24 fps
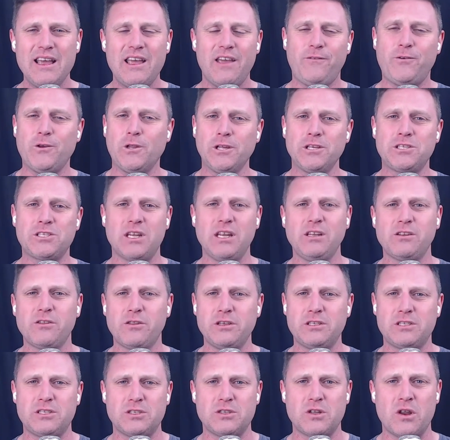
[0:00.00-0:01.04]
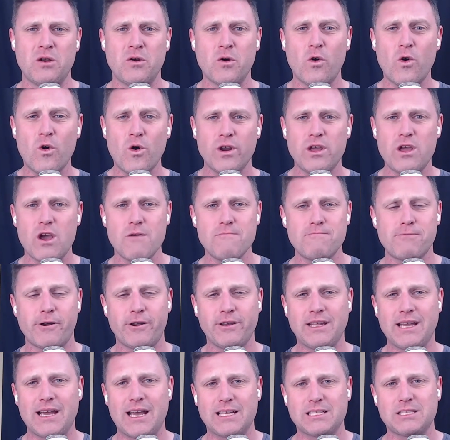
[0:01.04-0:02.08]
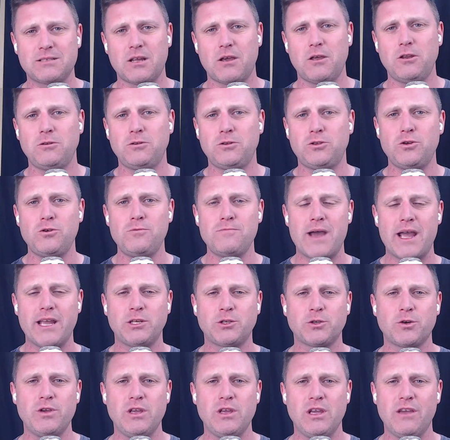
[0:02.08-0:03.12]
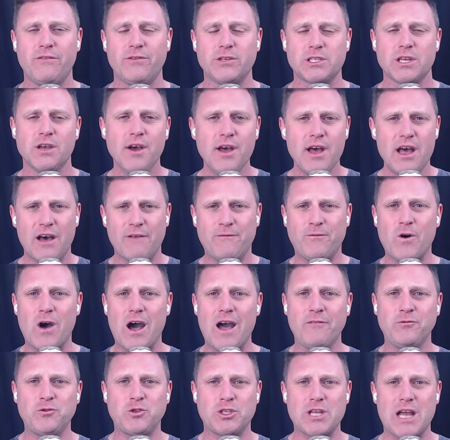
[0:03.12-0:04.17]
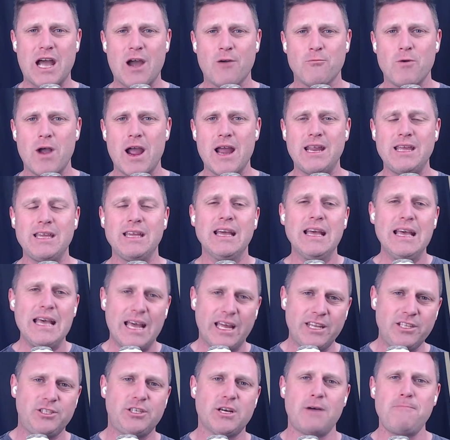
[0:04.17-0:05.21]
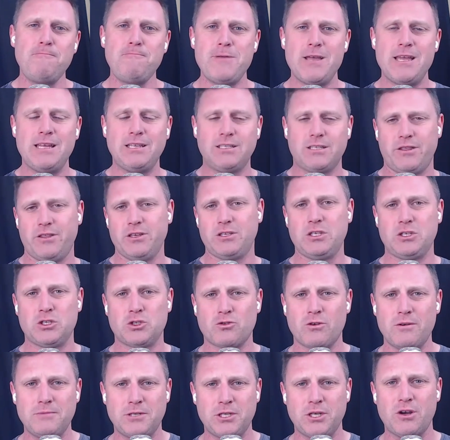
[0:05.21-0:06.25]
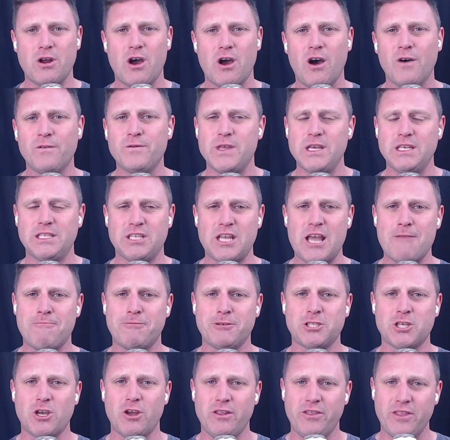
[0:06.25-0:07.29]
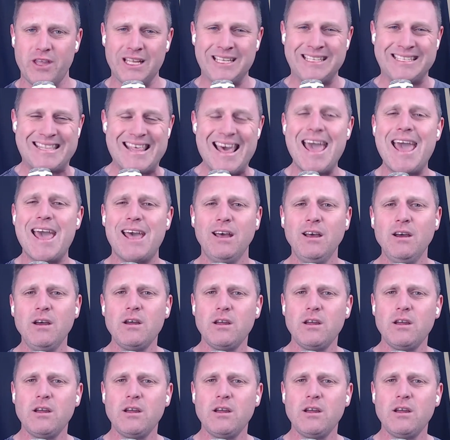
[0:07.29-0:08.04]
If you're listening to this as an audio podcast, do make sure you give us a 5-star rating and jump into the description of this episode. It's there.